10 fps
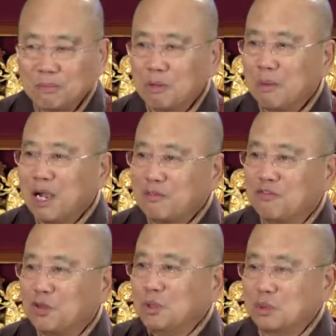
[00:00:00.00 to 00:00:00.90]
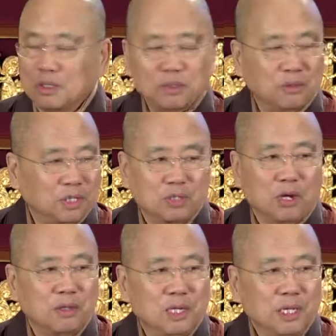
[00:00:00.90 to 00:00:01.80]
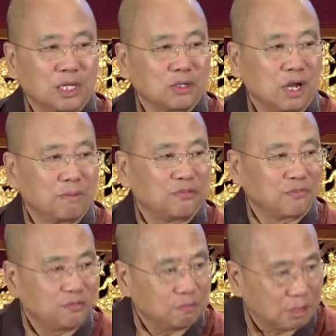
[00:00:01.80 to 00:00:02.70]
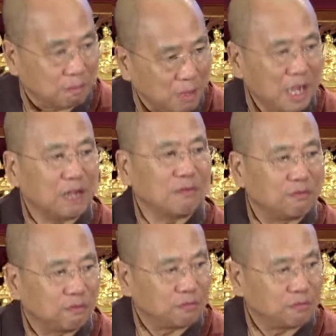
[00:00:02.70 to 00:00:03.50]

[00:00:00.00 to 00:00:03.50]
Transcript: the mind full? No, it's not. It's not the mind